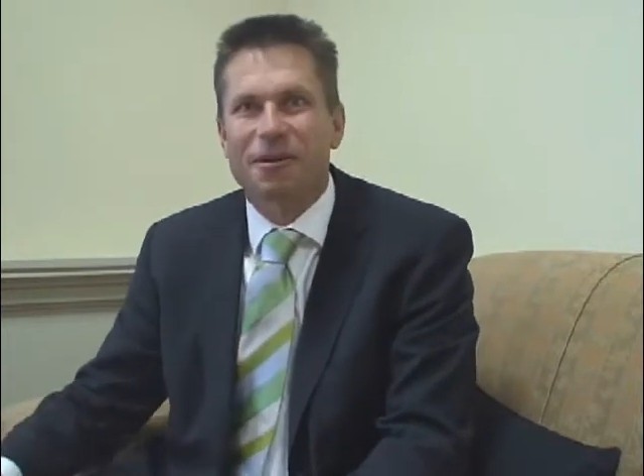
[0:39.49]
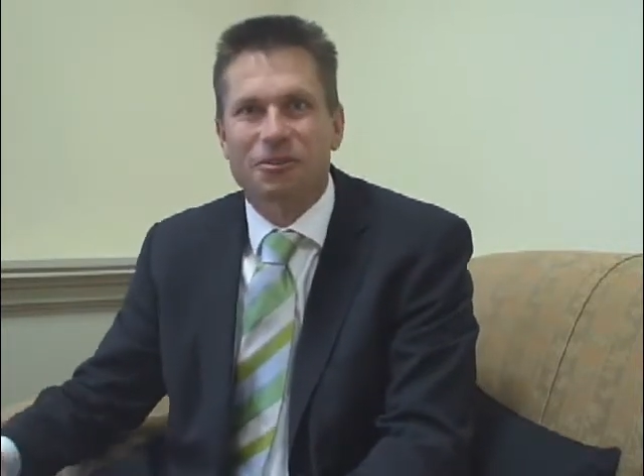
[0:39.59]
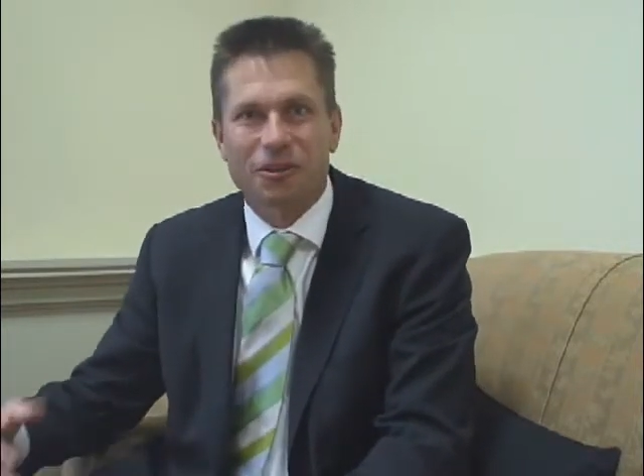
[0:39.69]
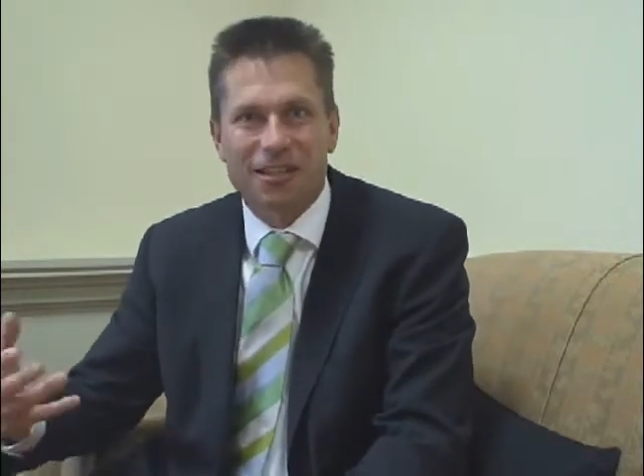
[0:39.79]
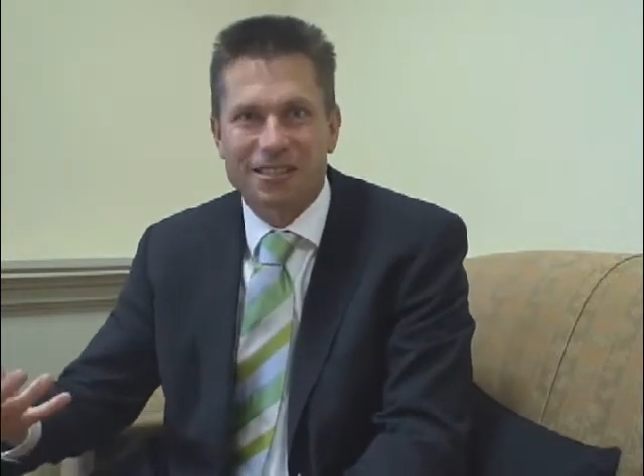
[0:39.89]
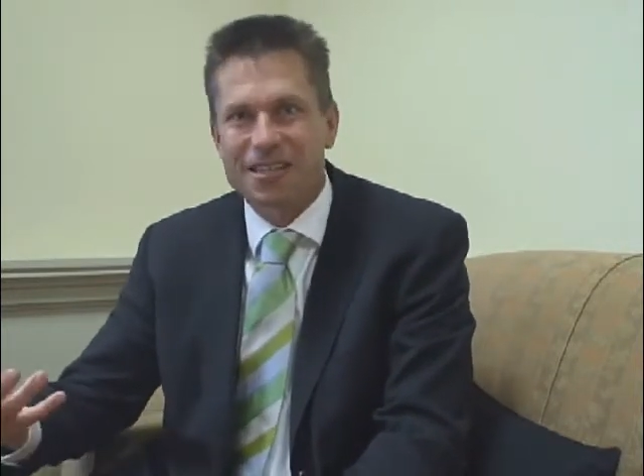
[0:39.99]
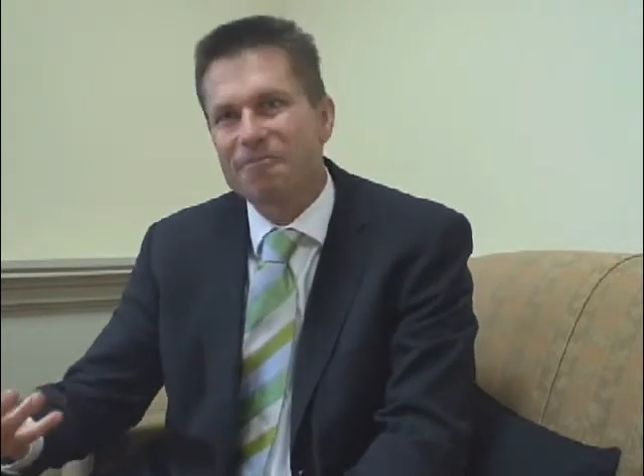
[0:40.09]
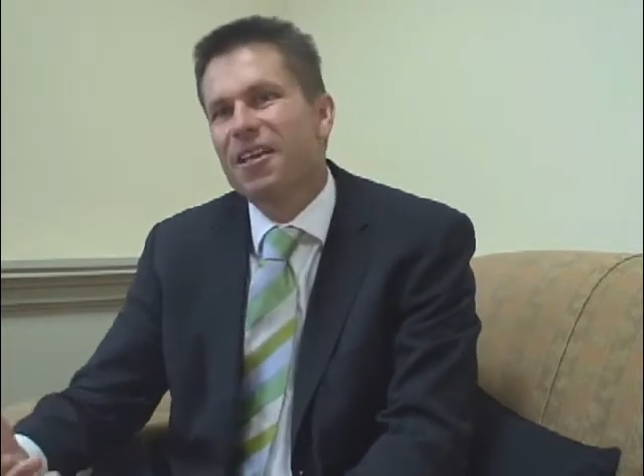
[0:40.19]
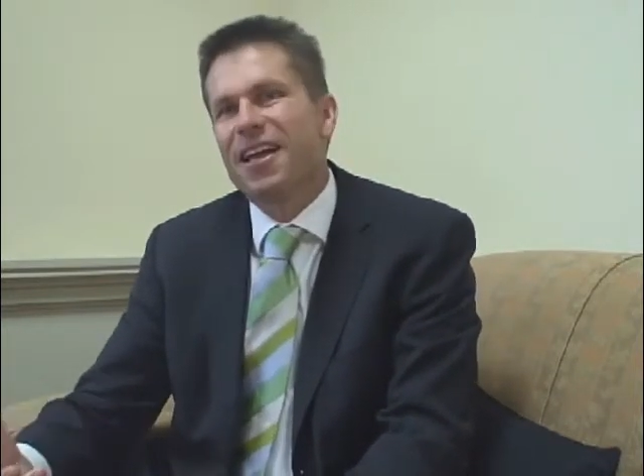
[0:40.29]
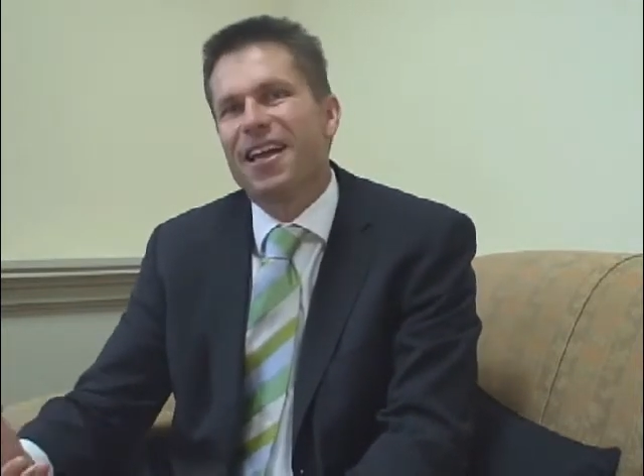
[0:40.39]
a good
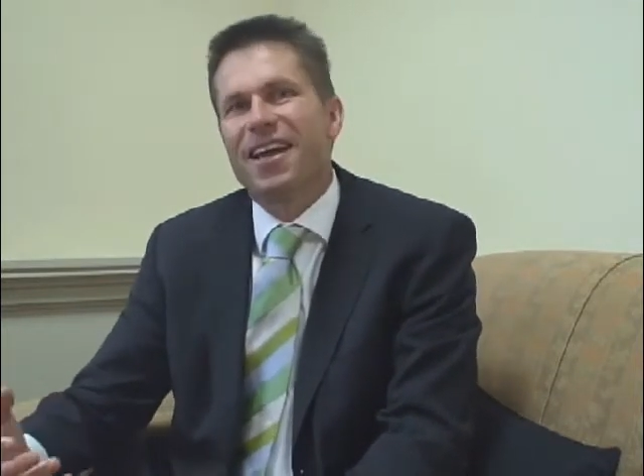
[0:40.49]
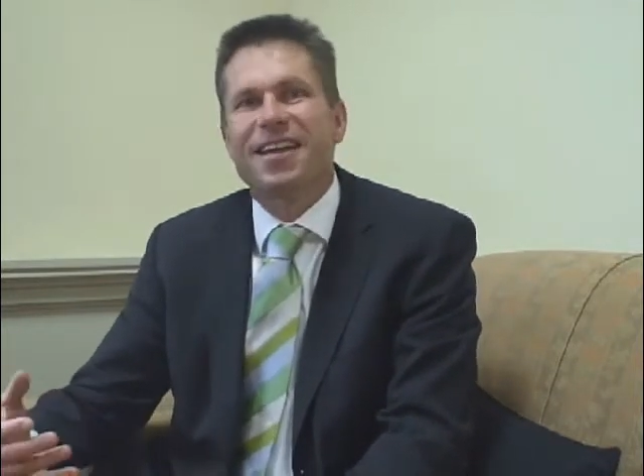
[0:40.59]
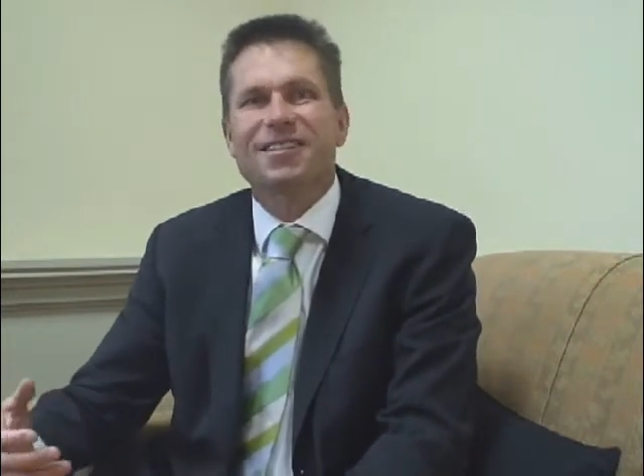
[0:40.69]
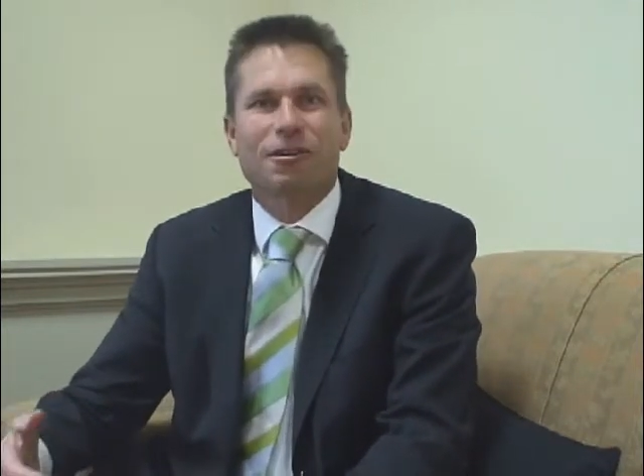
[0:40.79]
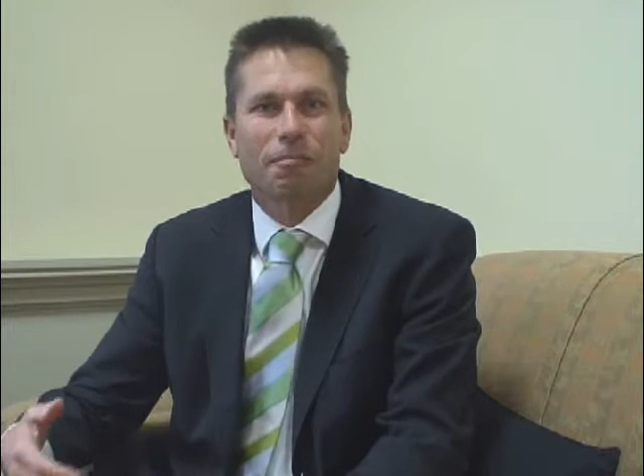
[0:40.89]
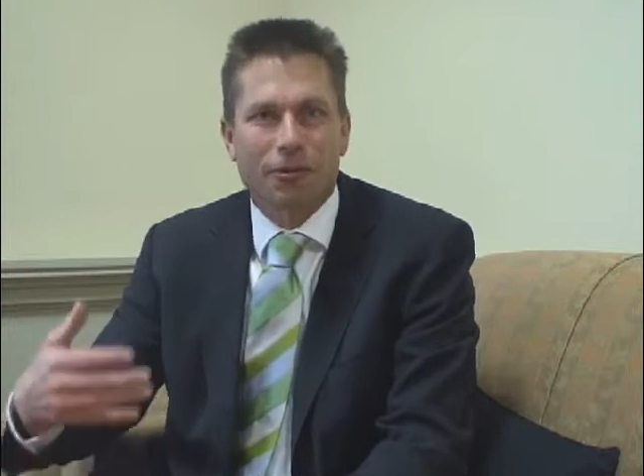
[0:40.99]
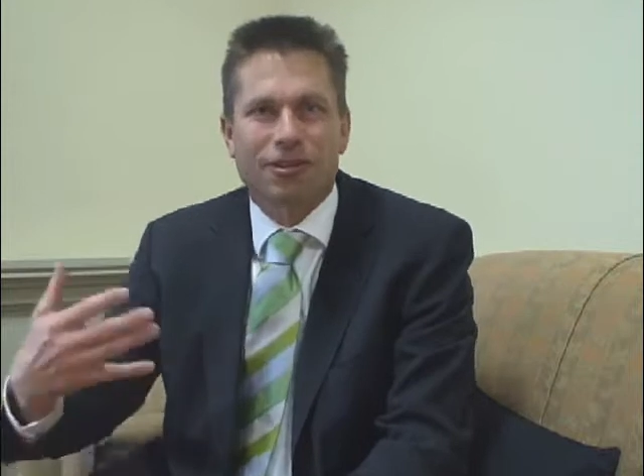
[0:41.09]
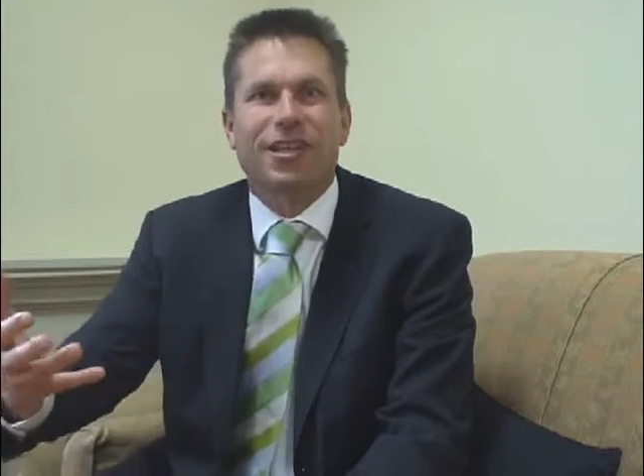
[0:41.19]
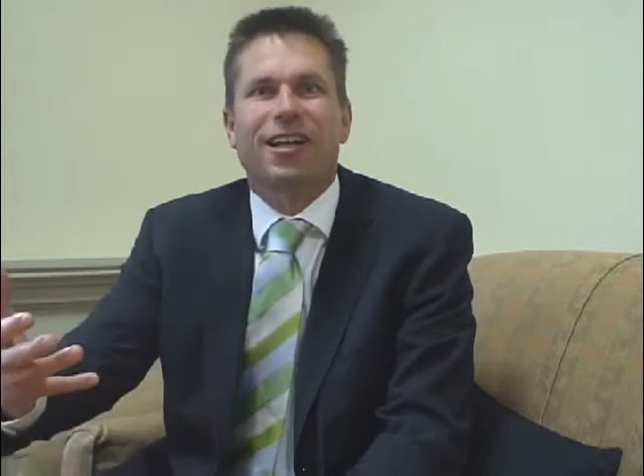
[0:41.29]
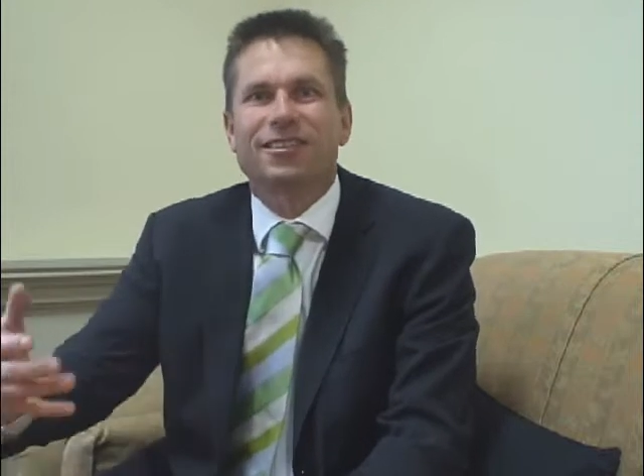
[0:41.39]
idea and so I put
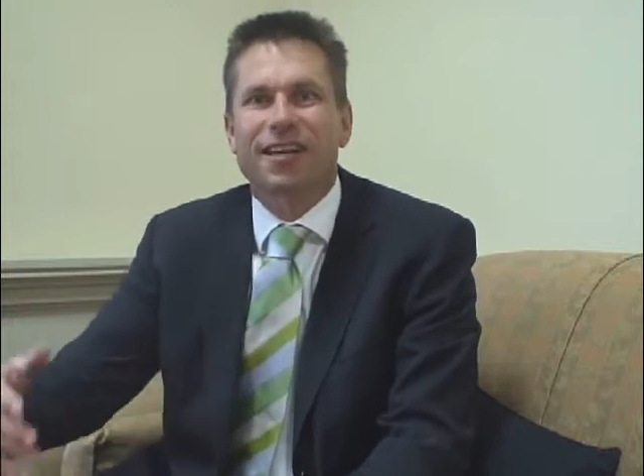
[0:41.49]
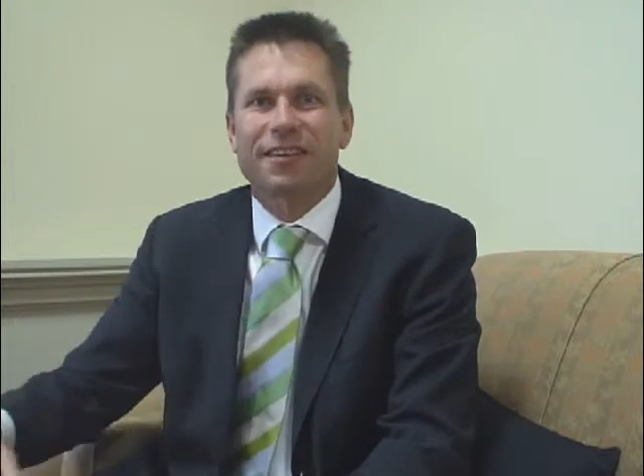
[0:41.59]
the challenge